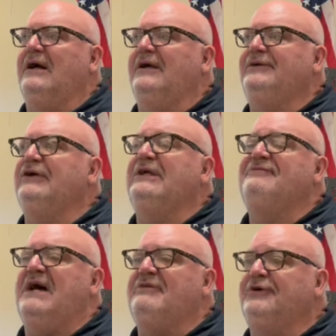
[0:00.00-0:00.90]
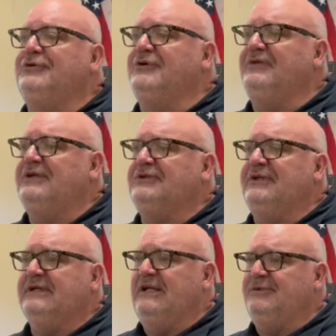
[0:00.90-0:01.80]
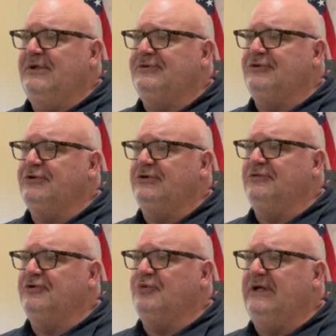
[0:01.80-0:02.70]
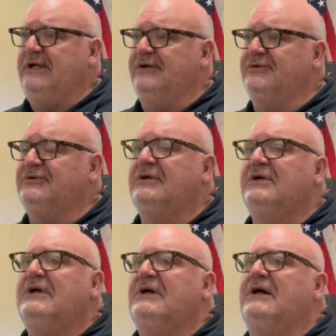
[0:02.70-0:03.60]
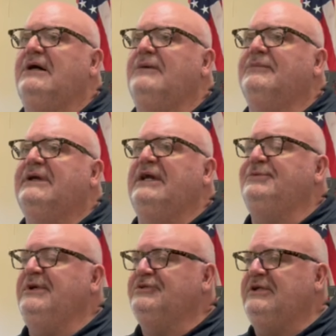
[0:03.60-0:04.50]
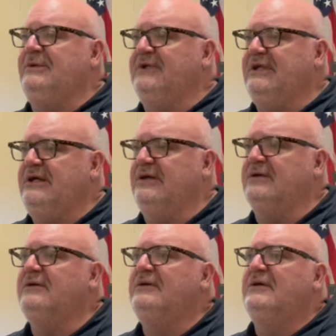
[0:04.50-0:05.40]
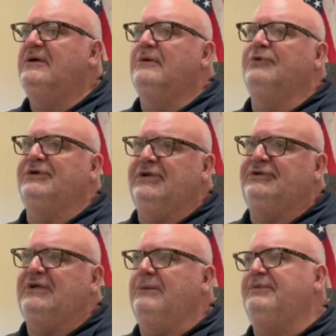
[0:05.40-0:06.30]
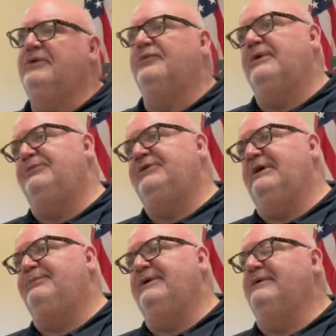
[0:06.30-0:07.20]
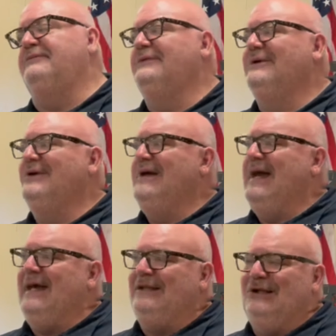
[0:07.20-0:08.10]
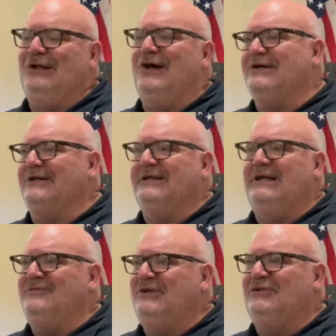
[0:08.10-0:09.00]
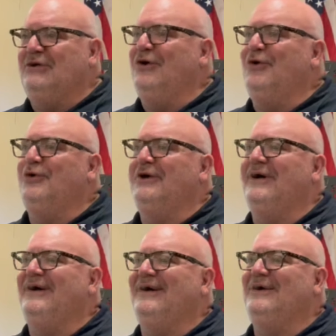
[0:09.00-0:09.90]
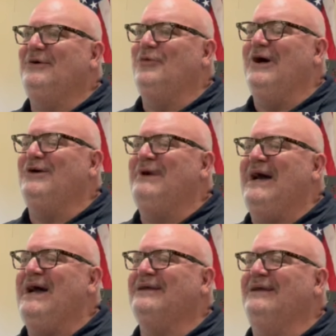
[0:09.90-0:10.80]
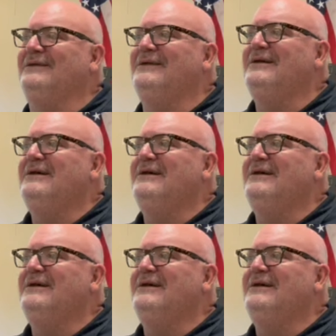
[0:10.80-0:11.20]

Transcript: Nearly 500 events on the KCBS circuit over 20 years. KCBS Team of the Year, brisket champion, rib champion. Had a little luck on a TV show a while back, and